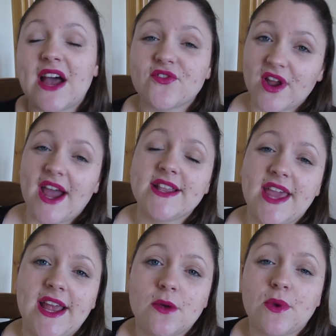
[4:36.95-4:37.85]
after I had
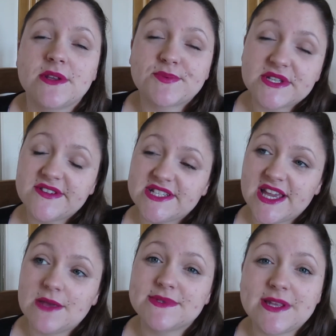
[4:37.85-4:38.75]
Caleb, when I was breastfeeding
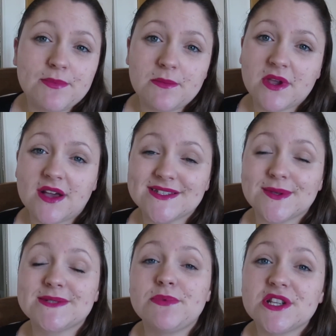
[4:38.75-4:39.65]
him, simply because I
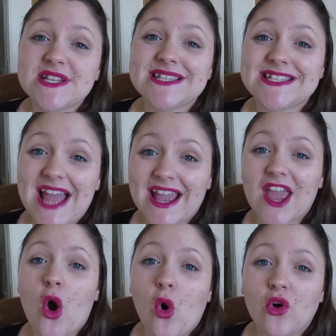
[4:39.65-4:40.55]
was bloody
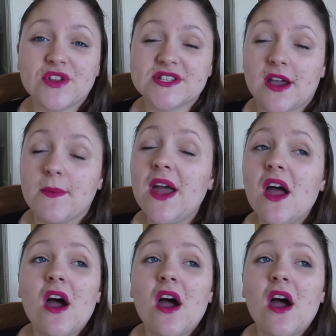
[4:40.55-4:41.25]
snacking all the time.